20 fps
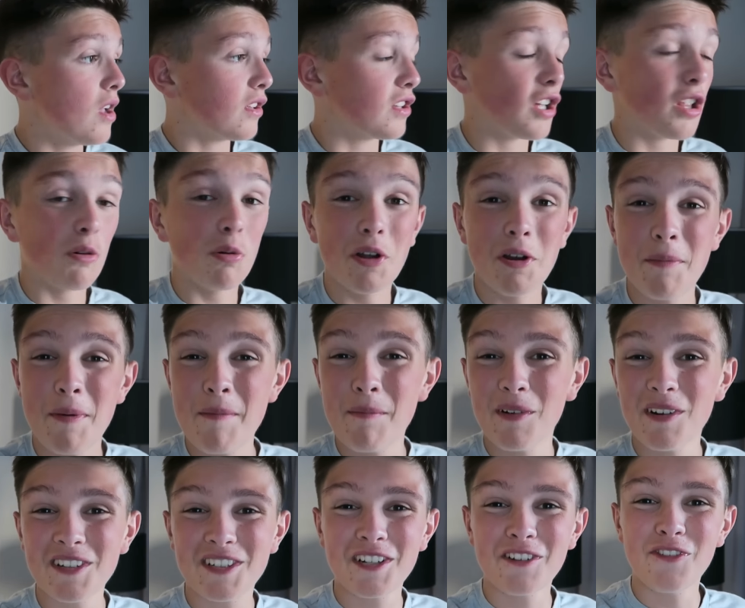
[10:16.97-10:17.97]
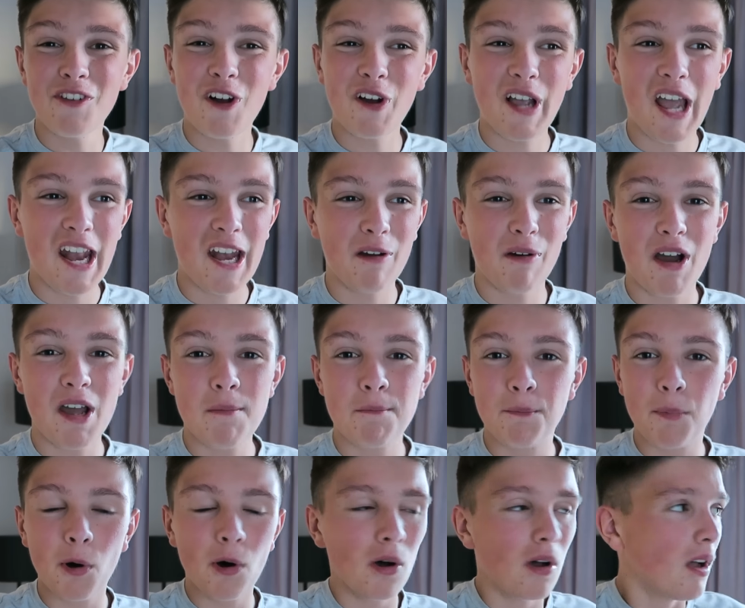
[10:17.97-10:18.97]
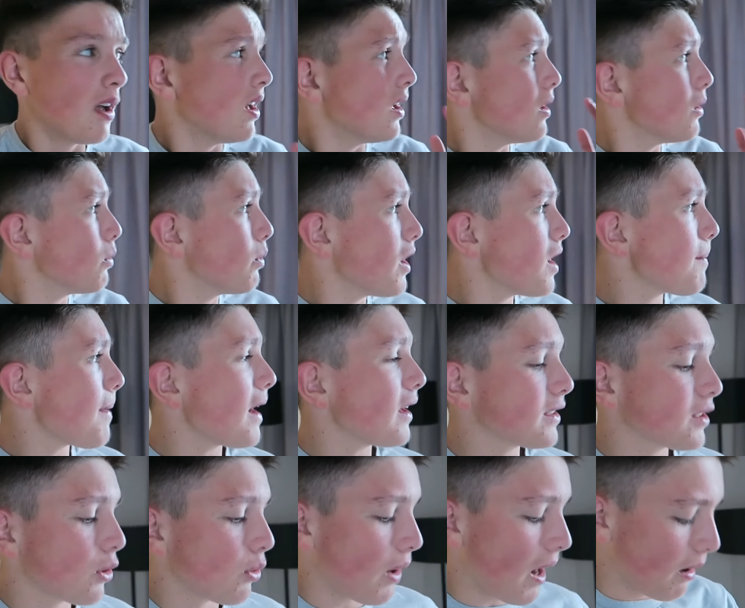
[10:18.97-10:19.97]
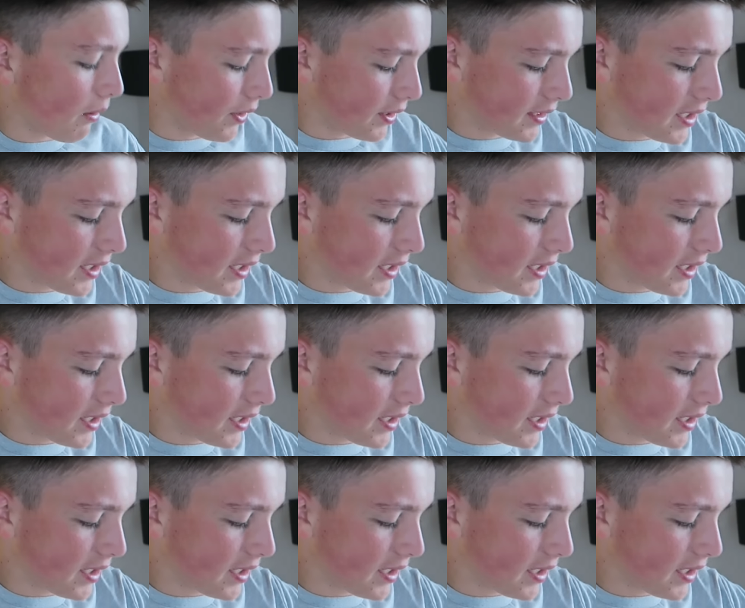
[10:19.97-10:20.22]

so there won't have been much to vlog anyway, but we're about to go out.